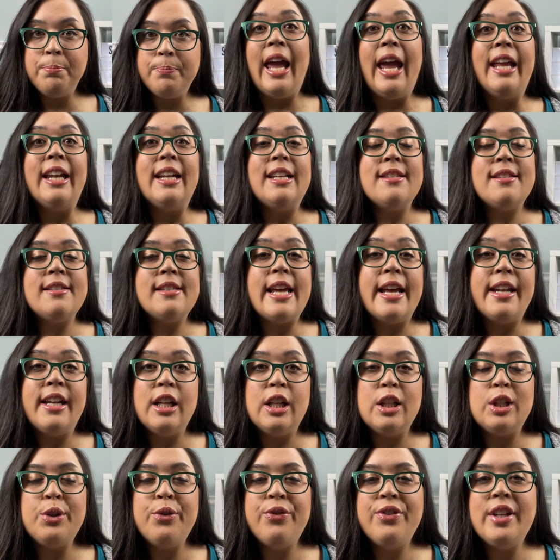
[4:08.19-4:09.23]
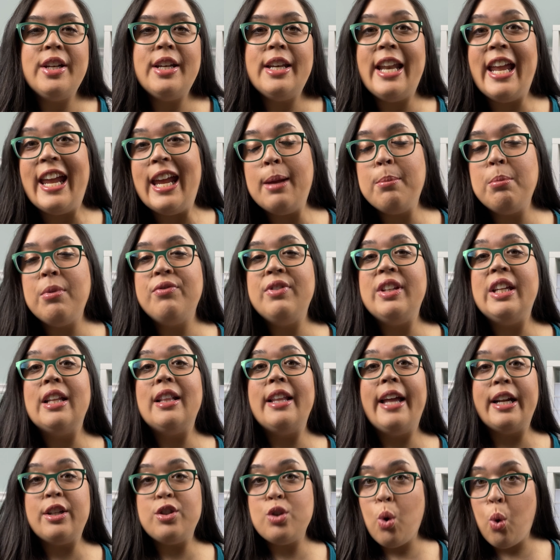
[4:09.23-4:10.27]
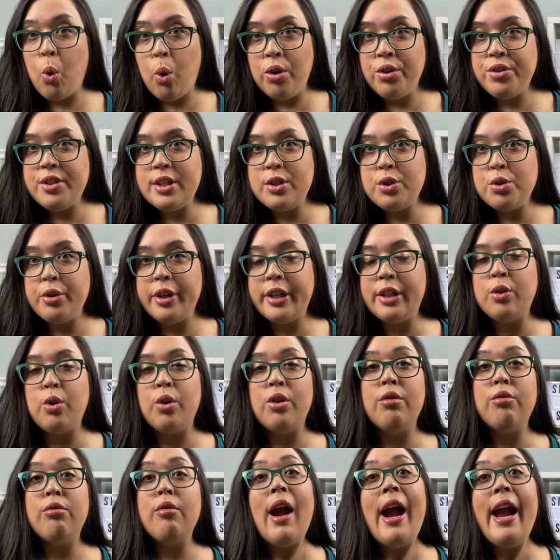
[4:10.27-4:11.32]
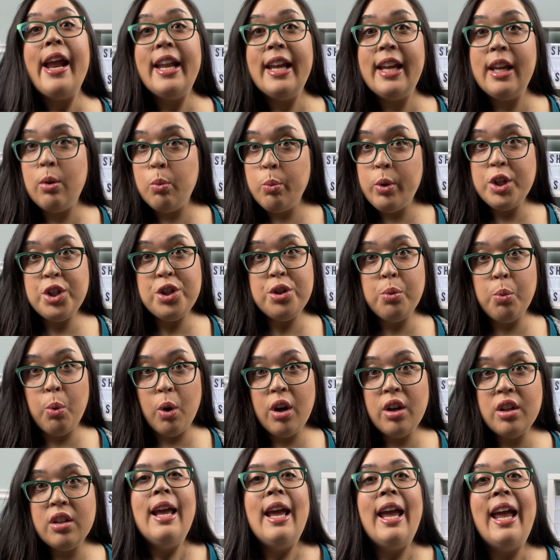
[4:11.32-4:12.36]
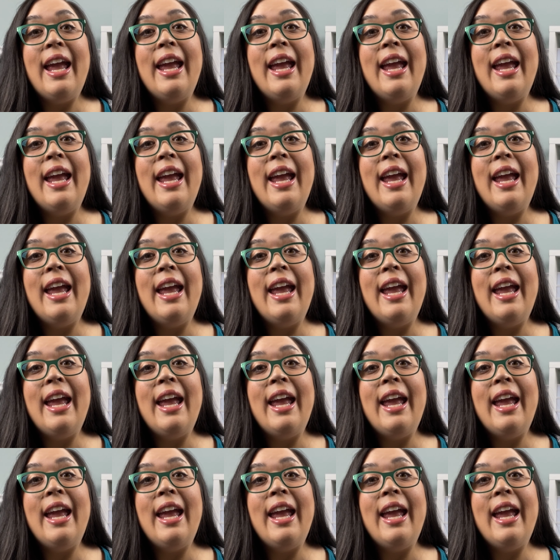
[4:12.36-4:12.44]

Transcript: and instead include the name of the electoral district or the riding in which you work.